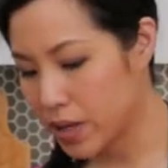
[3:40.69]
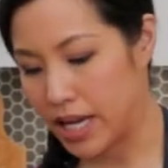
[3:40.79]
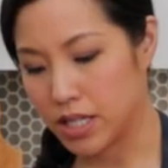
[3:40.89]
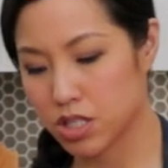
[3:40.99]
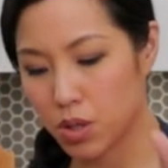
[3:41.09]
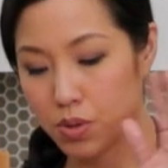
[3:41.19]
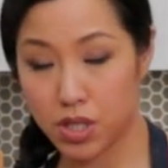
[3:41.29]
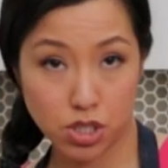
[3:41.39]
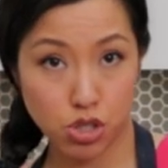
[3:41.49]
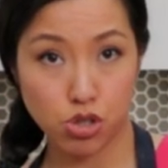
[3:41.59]
Okay, so
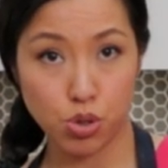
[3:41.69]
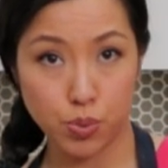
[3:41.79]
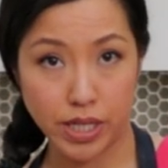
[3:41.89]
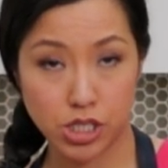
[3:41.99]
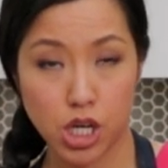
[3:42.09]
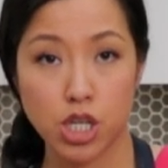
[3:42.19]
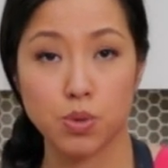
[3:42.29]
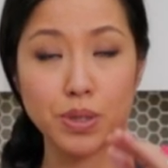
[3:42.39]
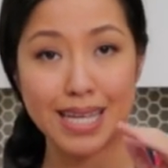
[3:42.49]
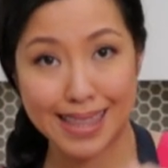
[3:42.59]
this is too rich.
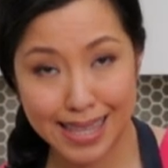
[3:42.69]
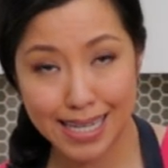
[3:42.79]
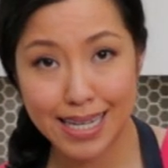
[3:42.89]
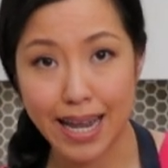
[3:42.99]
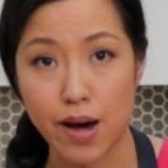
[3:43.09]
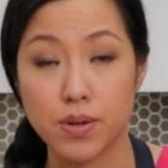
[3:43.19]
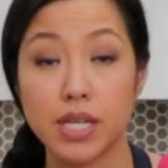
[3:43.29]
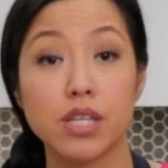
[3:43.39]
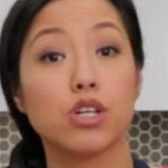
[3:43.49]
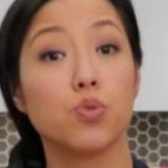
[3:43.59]
So we're going to thin it out
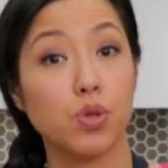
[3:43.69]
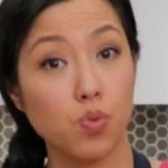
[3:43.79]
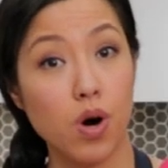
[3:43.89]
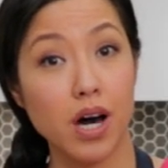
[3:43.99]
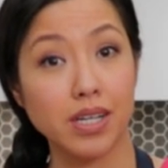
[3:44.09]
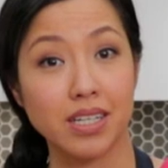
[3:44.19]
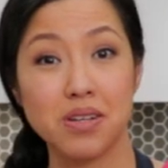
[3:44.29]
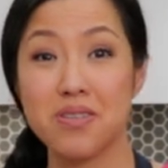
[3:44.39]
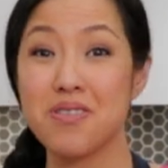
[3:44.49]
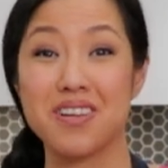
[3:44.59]
either with
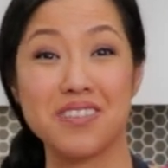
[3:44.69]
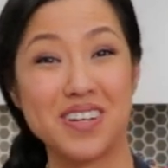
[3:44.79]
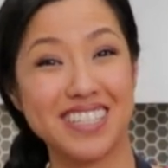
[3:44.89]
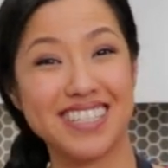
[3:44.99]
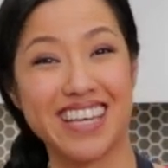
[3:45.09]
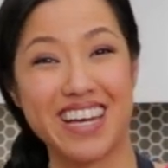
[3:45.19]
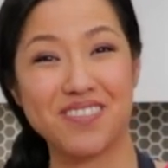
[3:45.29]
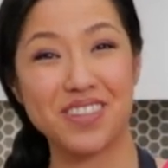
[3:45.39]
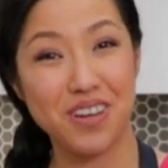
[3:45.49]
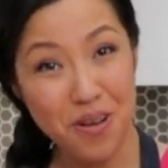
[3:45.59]
water or, once
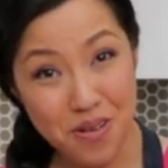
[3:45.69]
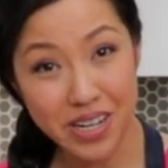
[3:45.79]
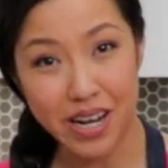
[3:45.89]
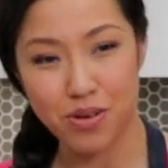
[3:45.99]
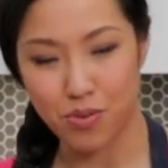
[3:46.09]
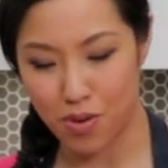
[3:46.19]
again, with coconut